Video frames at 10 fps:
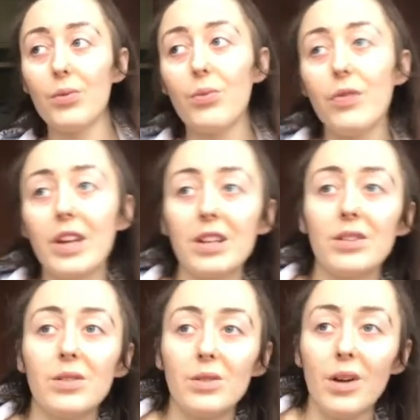
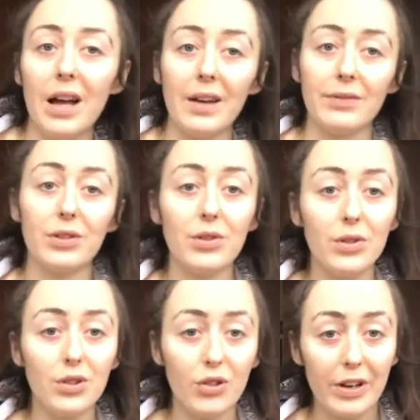things I have to do to
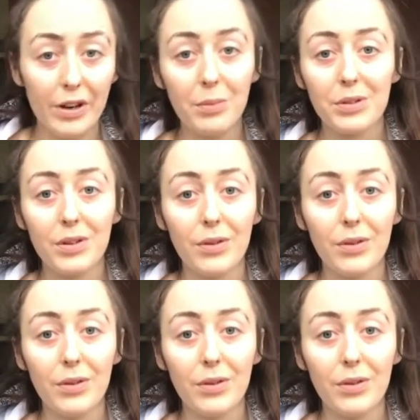try and help myself,